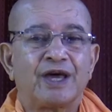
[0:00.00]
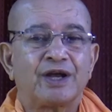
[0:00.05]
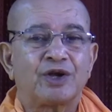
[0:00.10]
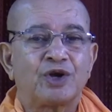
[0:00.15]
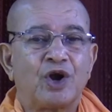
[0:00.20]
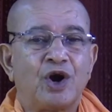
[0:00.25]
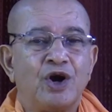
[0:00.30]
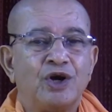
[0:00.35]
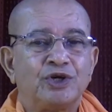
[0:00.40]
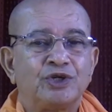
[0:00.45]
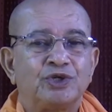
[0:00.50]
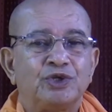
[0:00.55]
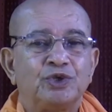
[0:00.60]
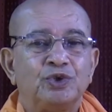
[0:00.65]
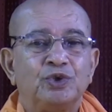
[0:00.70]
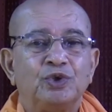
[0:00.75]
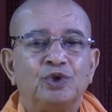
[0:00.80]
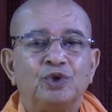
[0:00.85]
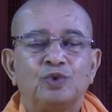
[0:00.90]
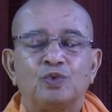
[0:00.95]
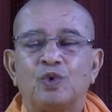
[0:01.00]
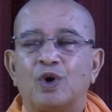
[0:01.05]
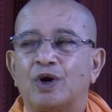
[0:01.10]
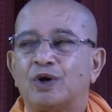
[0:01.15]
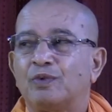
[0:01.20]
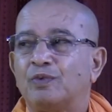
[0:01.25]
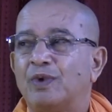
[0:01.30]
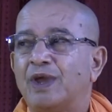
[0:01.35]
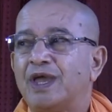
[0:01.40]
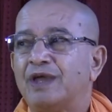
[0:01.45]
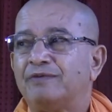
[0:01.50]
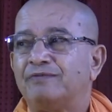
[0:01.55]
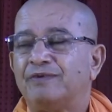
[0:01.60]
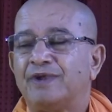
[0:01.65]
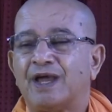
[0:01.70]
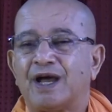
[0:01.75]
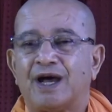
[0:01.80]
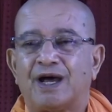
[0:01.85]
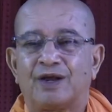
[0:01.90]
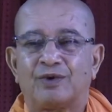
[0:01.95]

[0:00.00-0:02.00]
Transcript: not sure where we are,